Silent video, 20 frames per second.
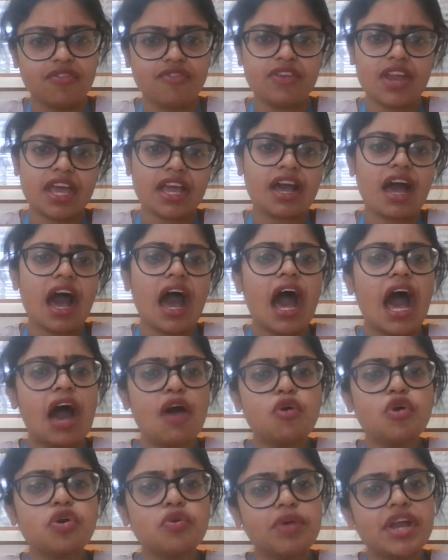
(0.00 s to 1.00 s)
Like, how
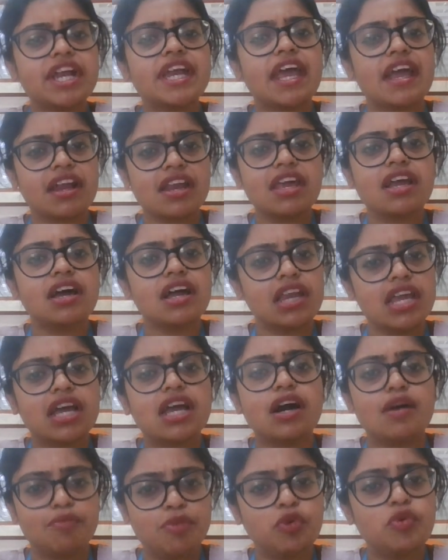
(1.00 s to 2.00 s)
do we technically
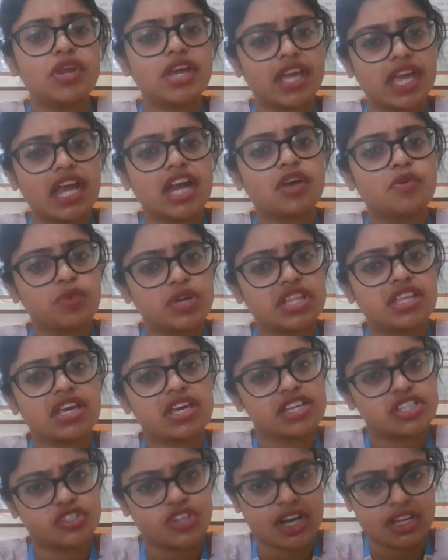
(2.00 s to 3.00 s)
communicate with
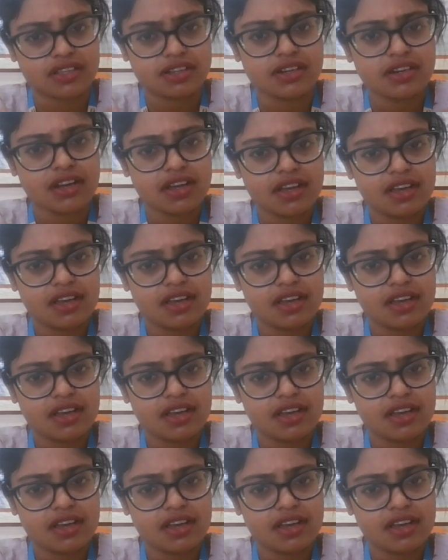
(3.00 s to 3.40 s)
each other,